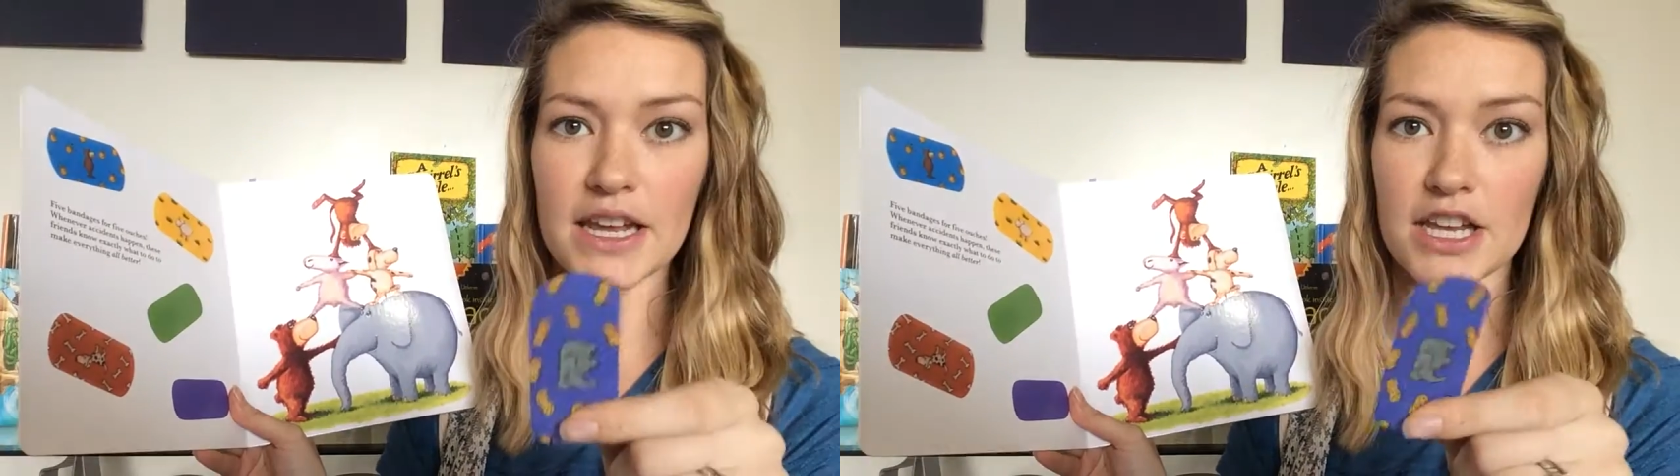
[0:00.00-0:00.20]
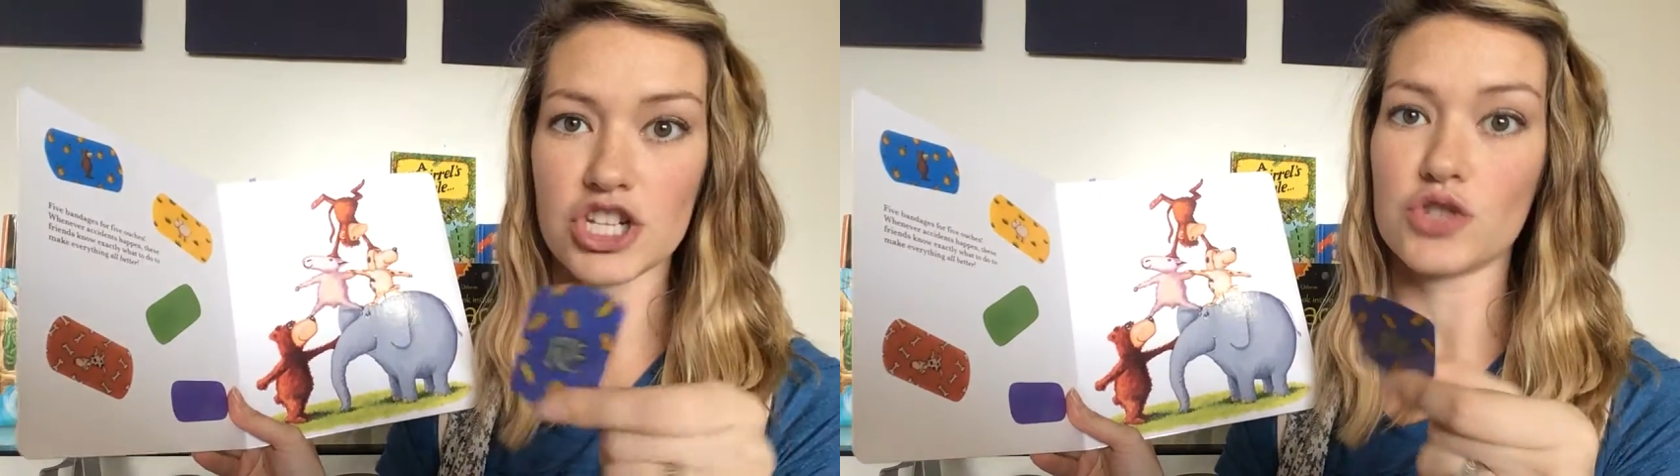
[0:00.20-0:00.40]

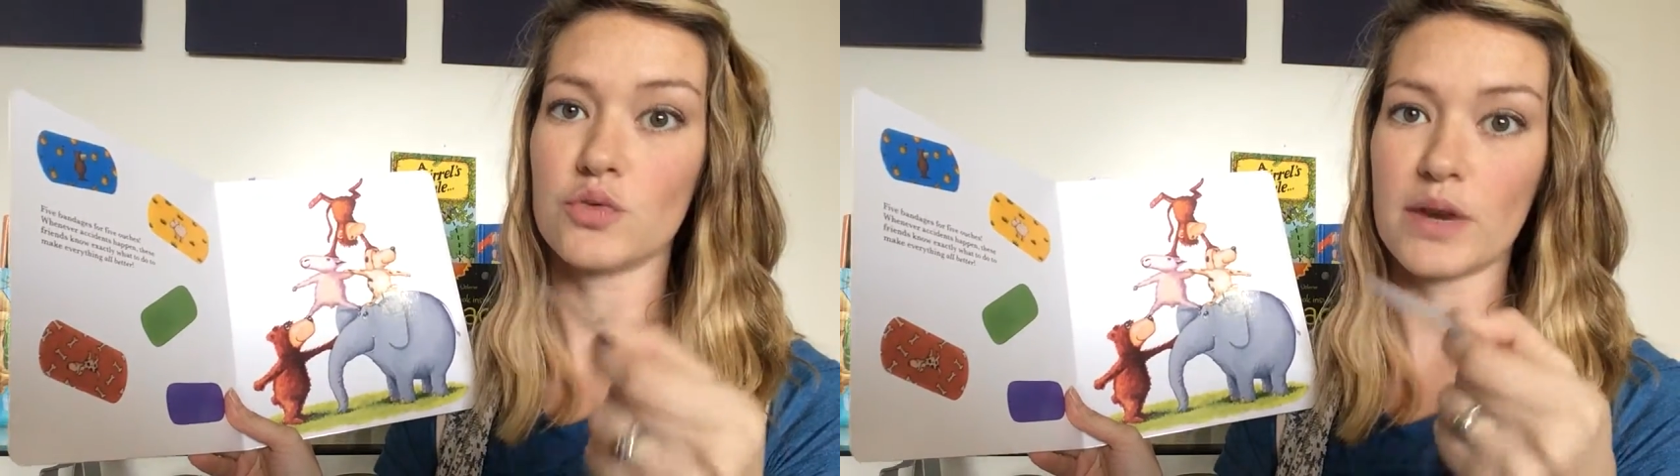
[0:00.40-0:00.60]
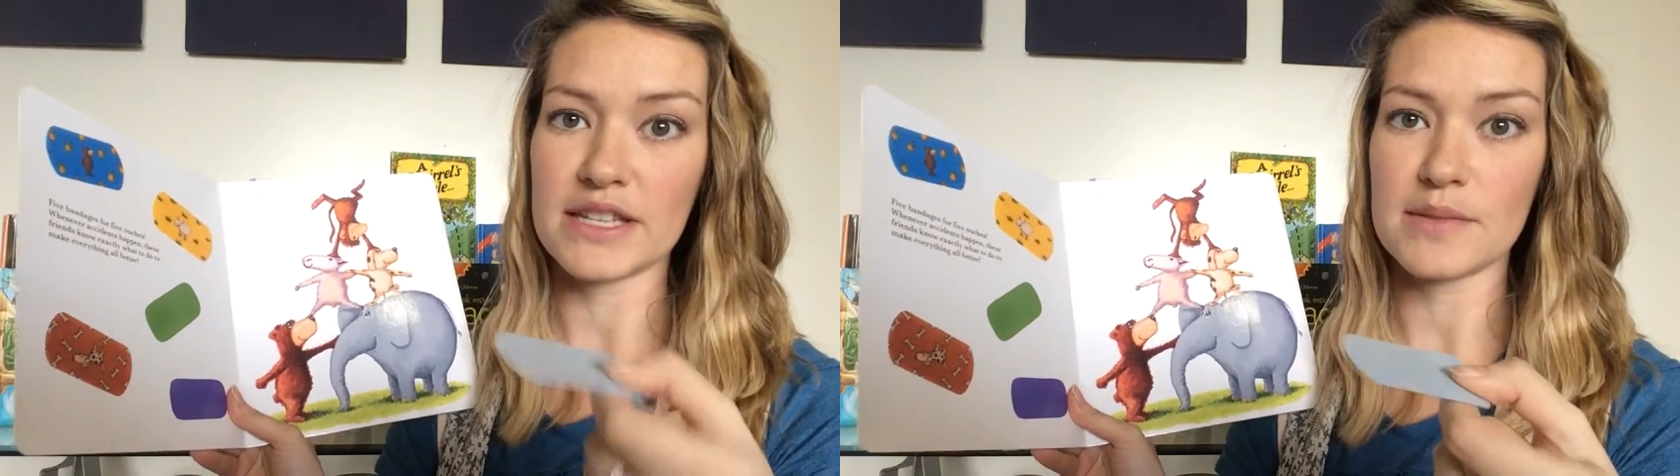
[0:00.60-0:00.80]
you just
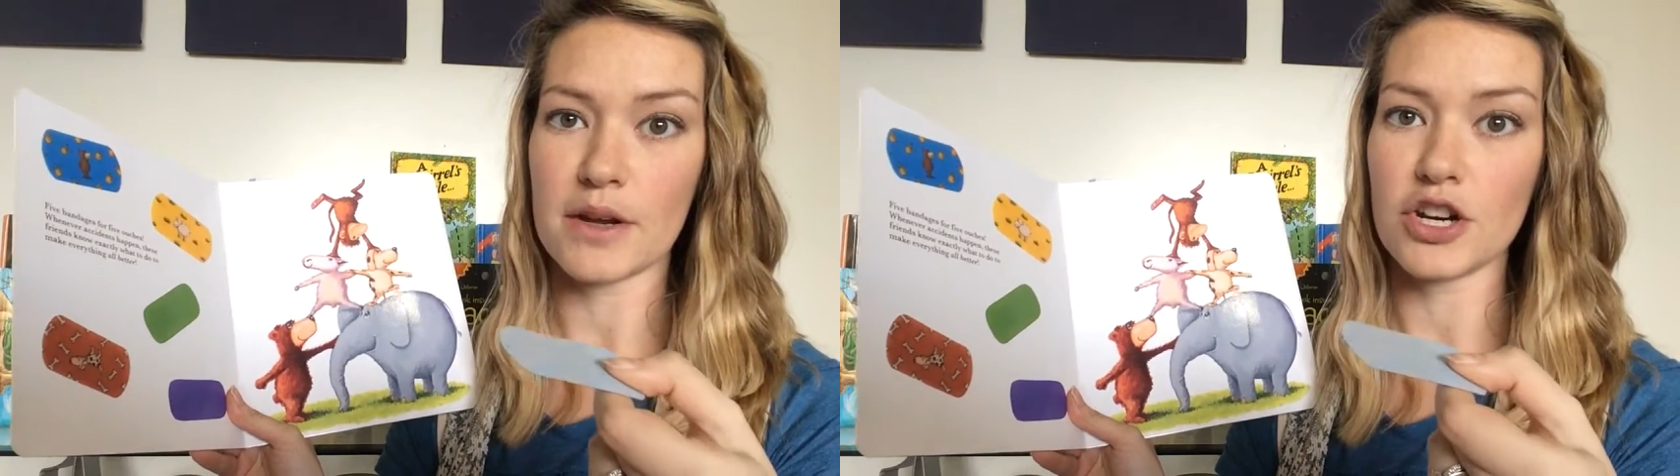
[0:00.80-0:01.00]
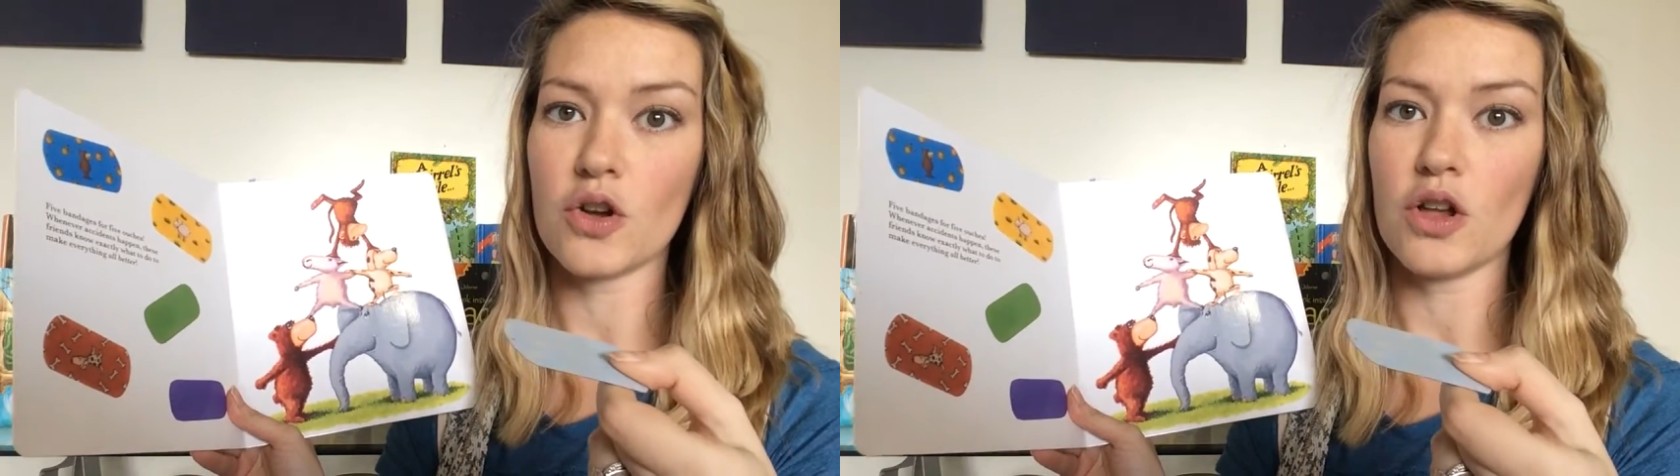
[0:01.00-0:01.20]
rinse them
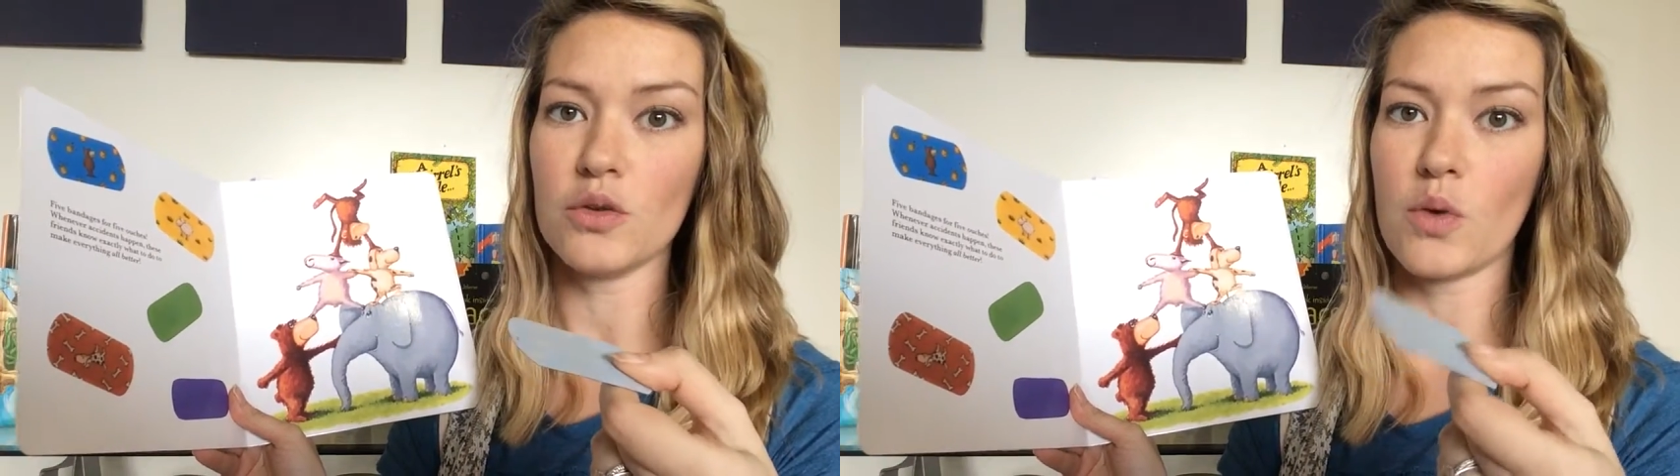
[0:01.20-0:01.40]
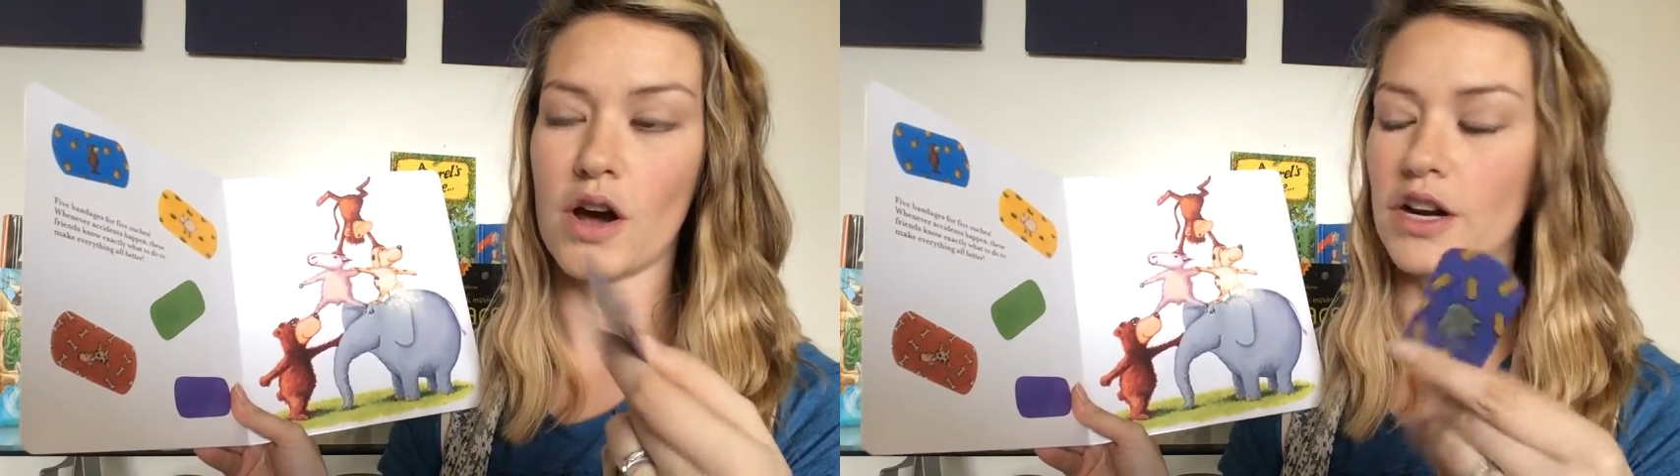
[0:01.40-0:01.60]
under cold
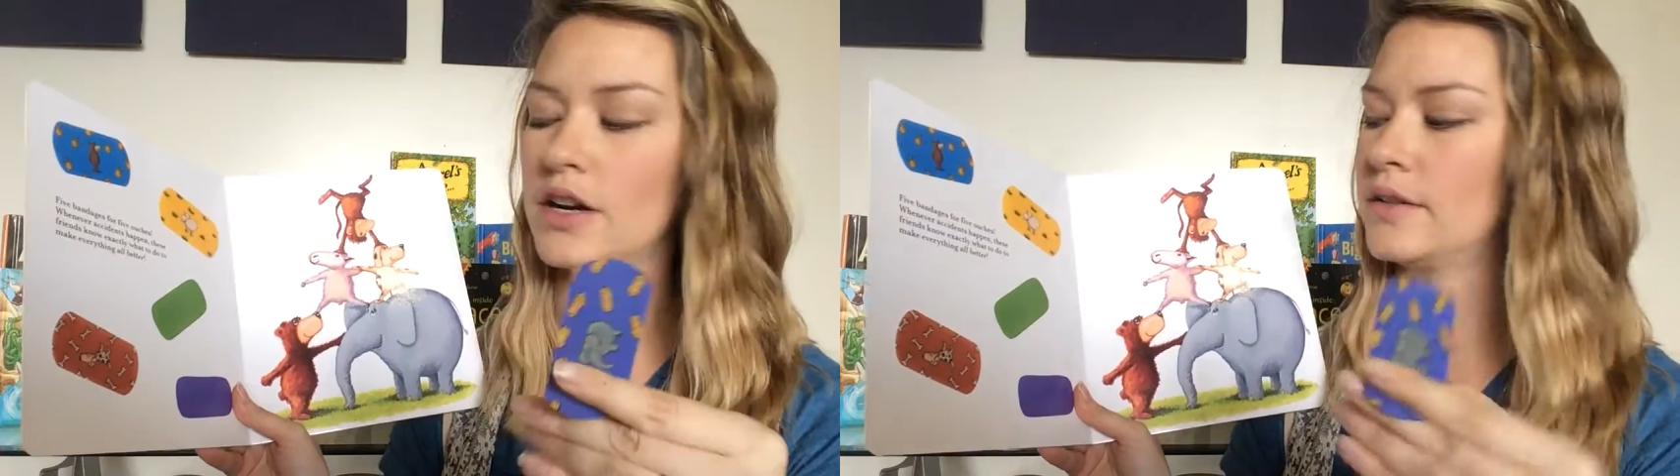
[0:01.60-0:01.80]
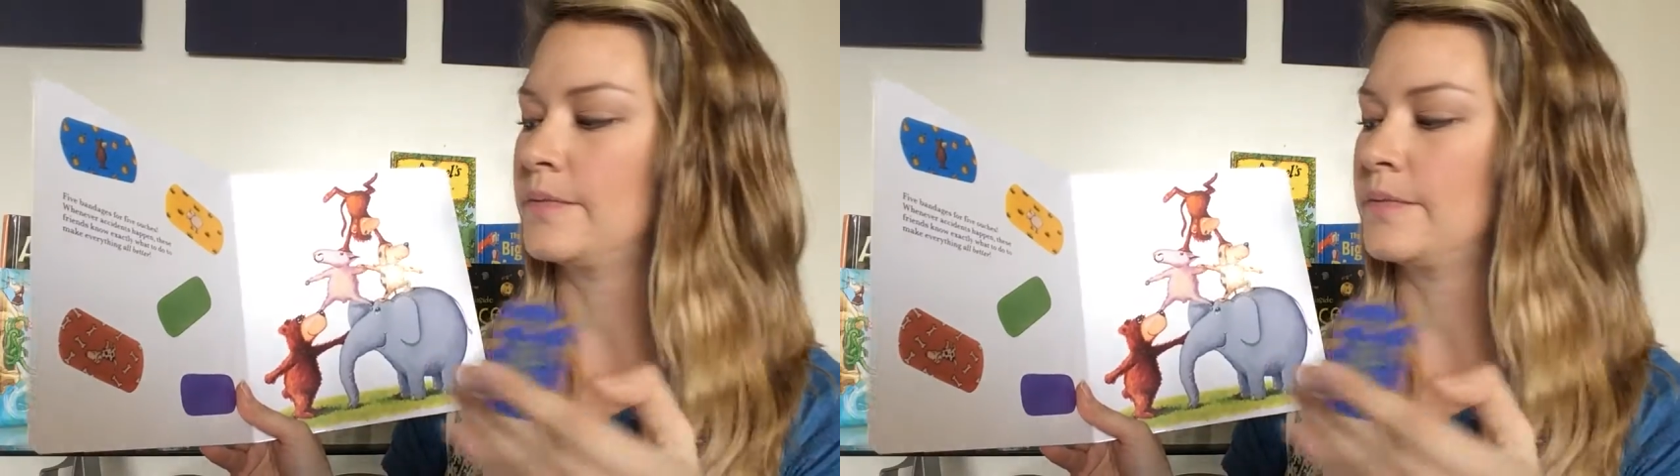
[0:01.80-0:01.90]
water